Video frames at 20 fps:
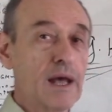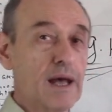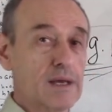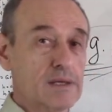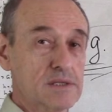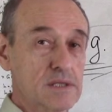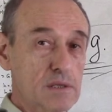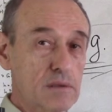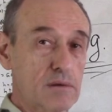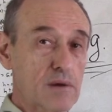
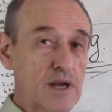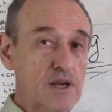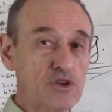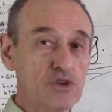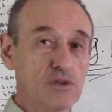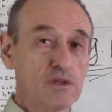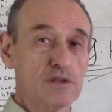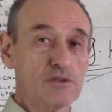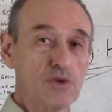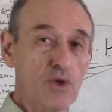
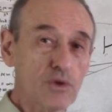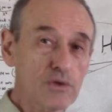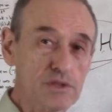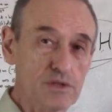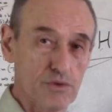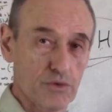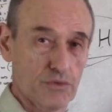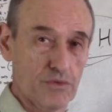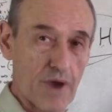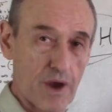Acceleration is
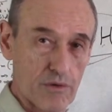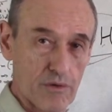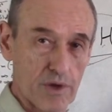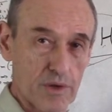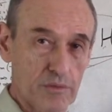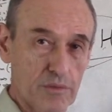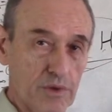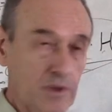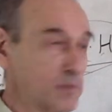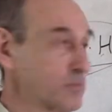also
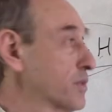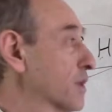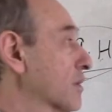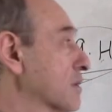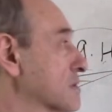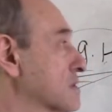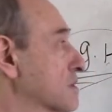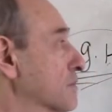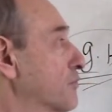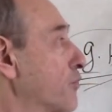variable,
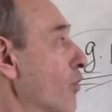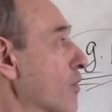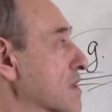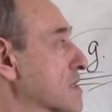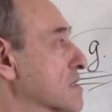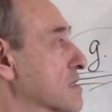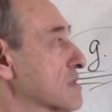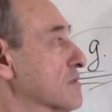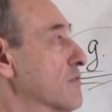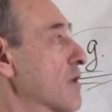because the
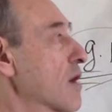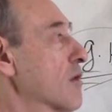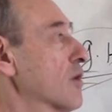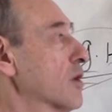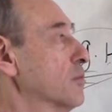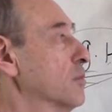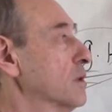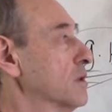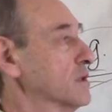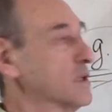force is
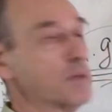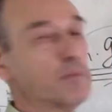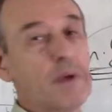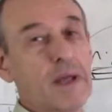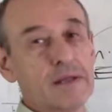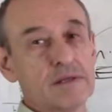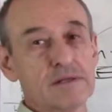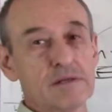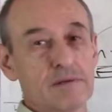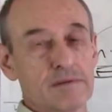variable, it
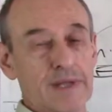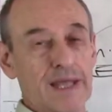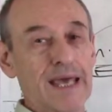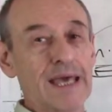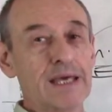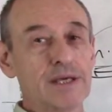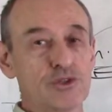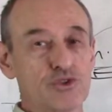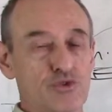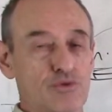depends on the
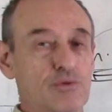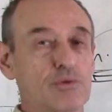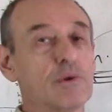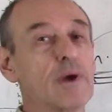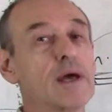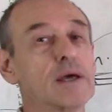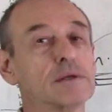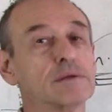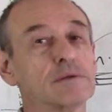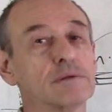h,
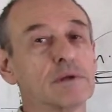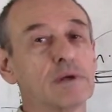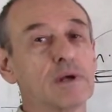right?